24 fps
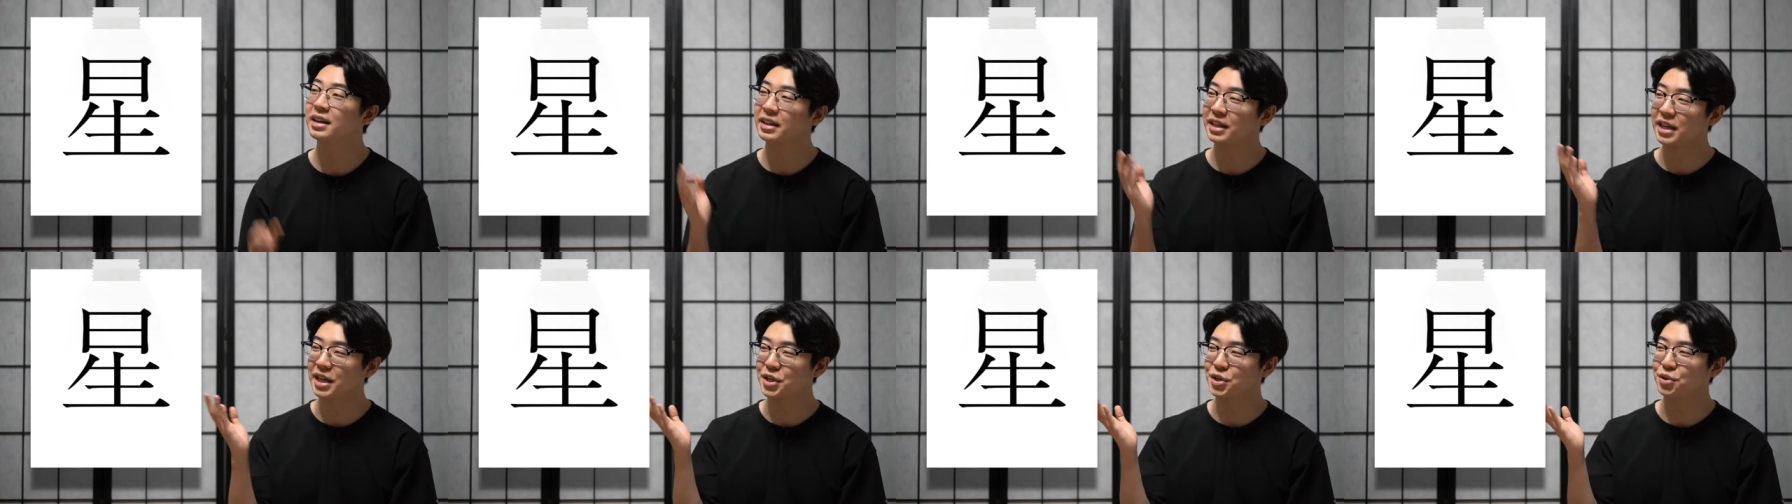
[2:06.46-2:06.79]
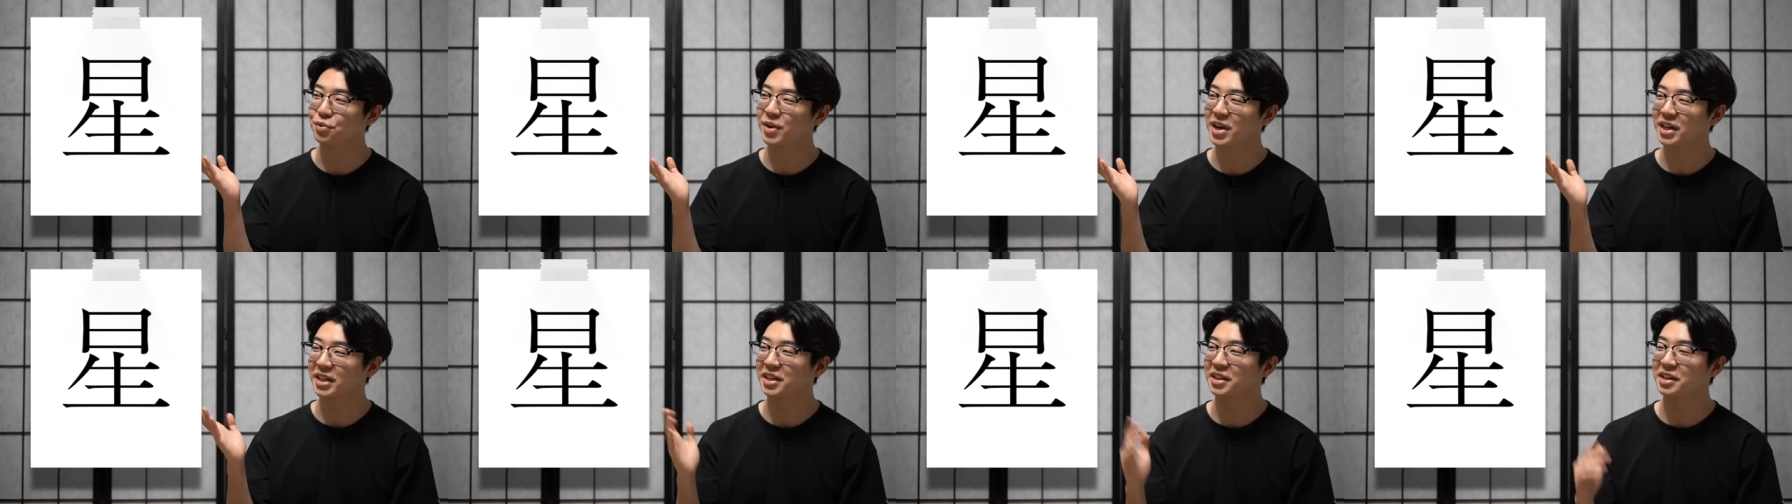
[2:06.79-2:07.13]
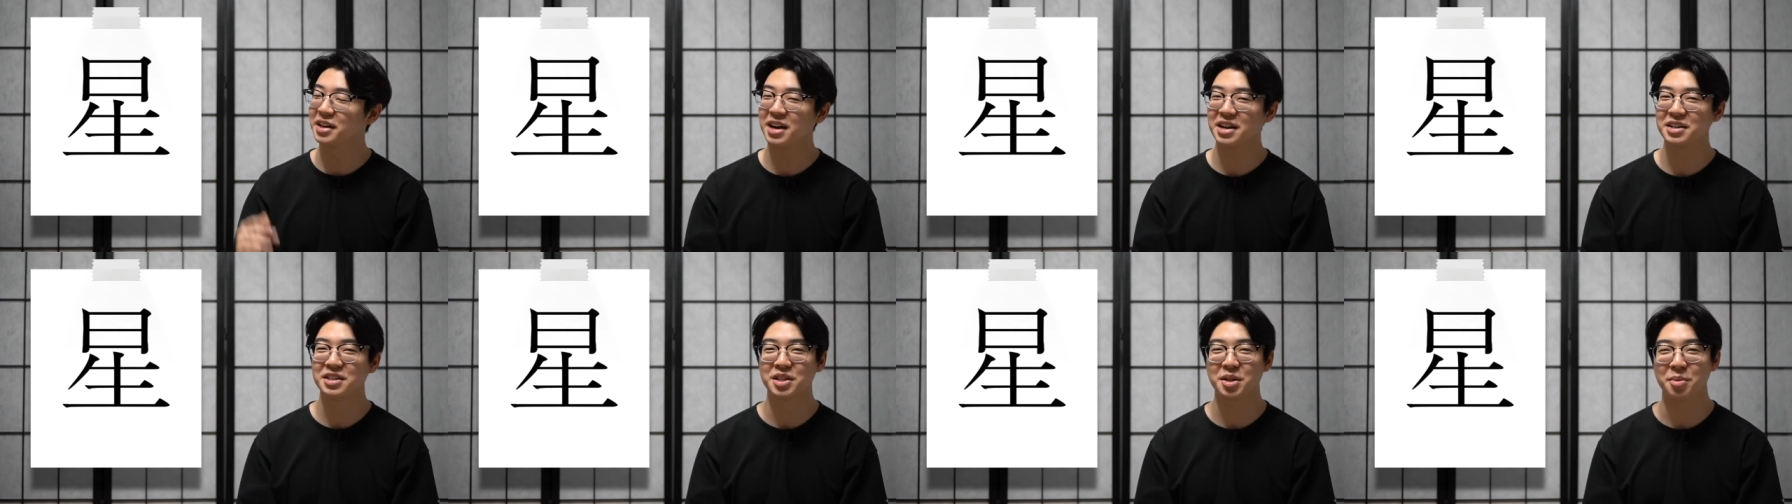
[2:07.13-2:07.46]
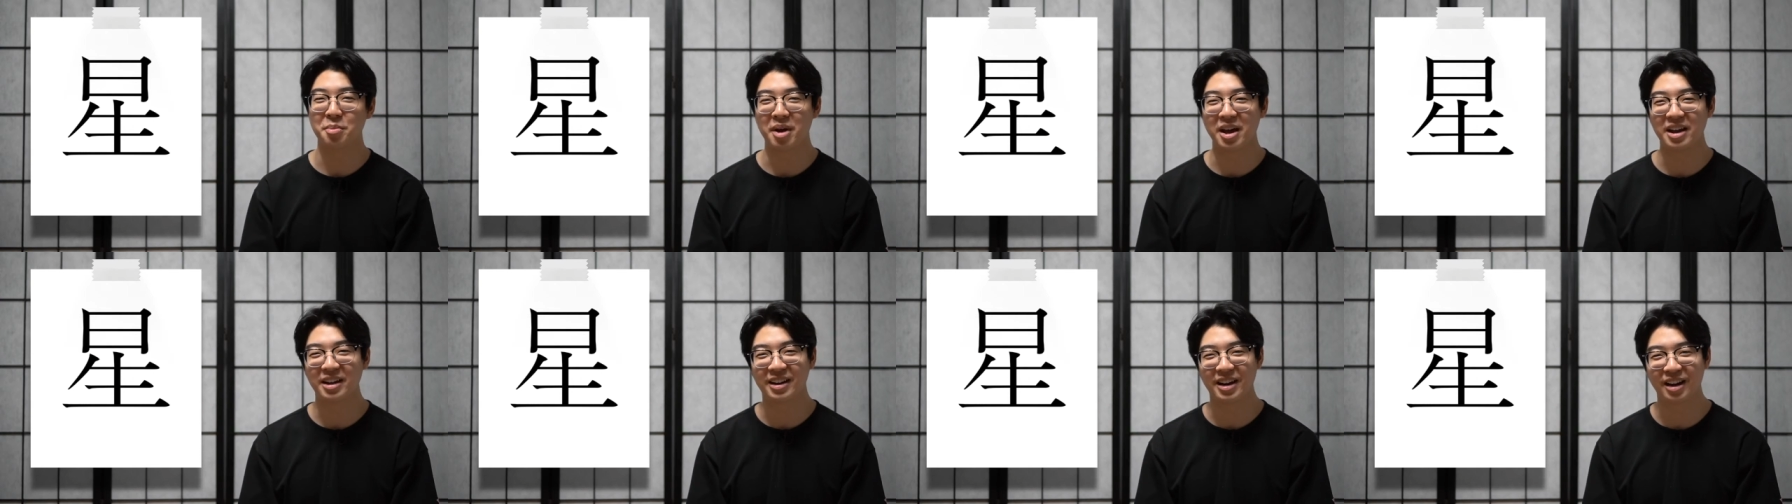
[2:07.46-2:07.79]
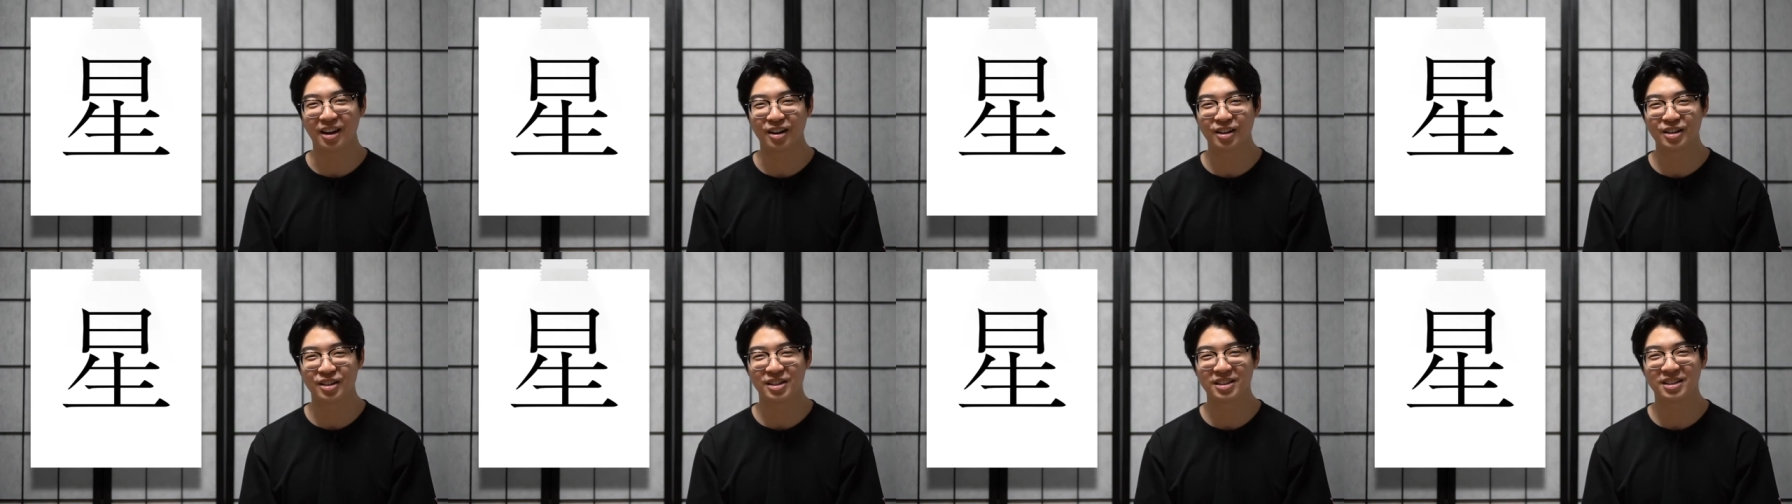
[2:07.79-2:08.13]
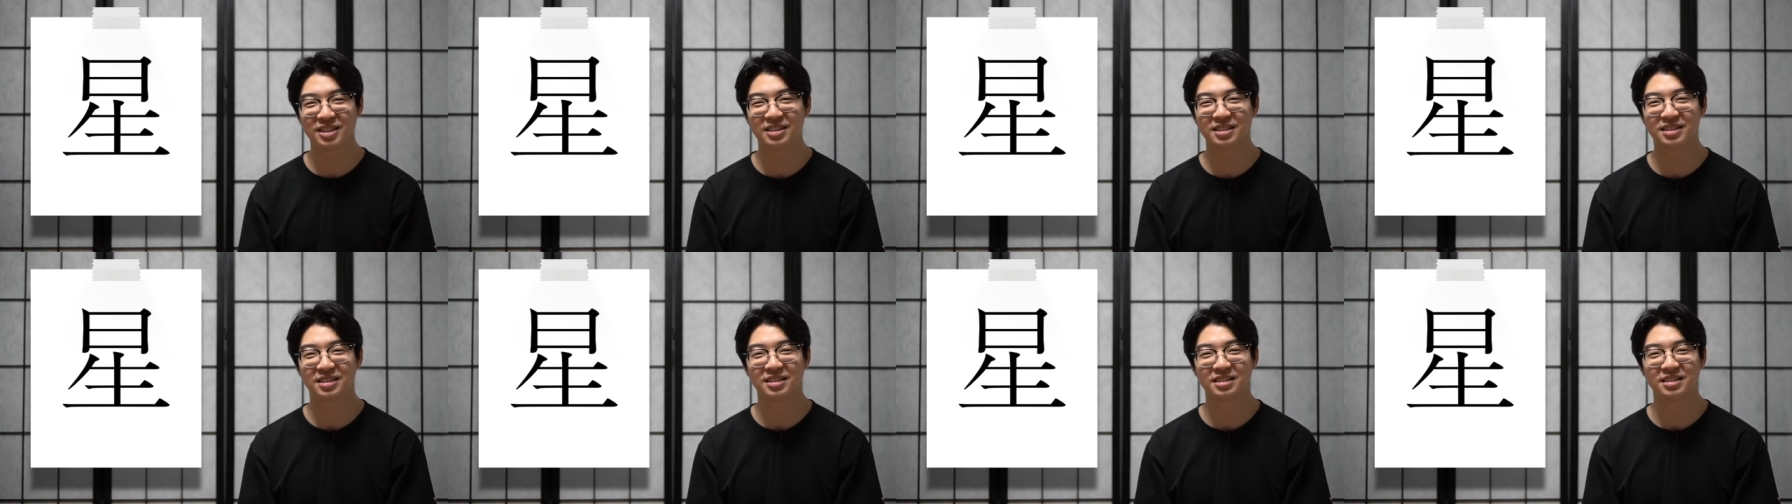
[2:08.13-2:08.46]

Can you recognize the main character?